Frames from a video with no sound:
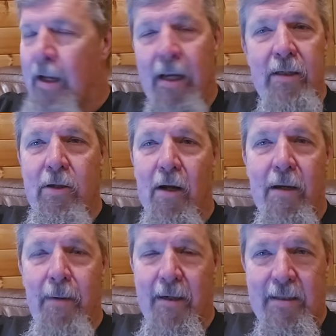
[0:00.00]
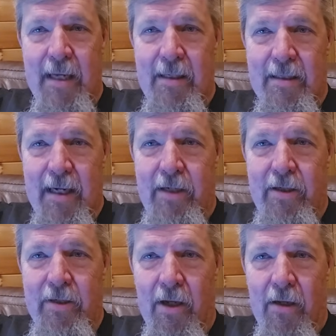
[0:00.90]
They can talk about
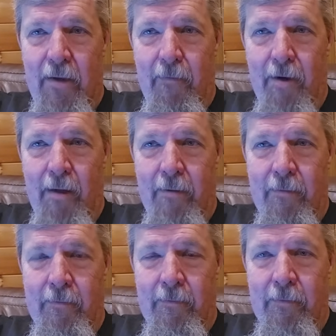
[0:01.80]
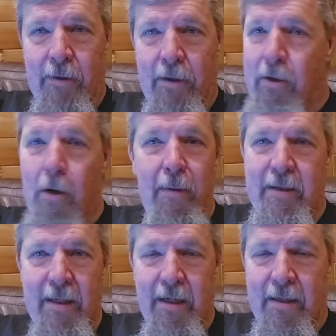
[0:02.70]
assassinations all they want.
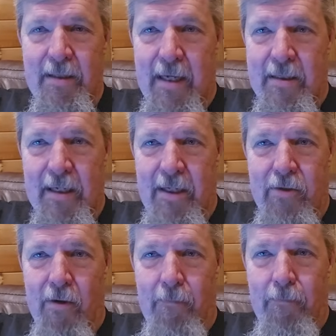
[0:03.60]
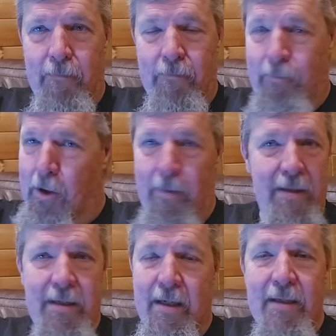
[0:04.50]
Nobody's going to assassinate Trump.
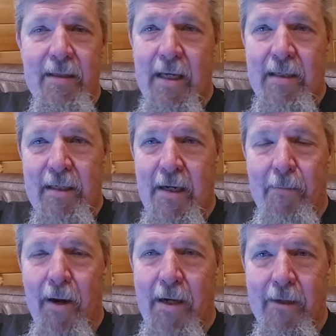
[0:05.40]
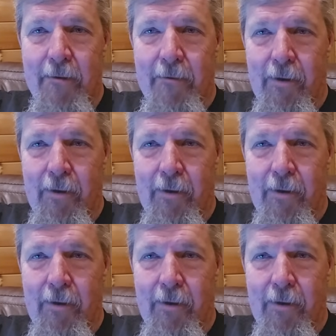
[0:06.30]
Nobody's going to assassinate Biden.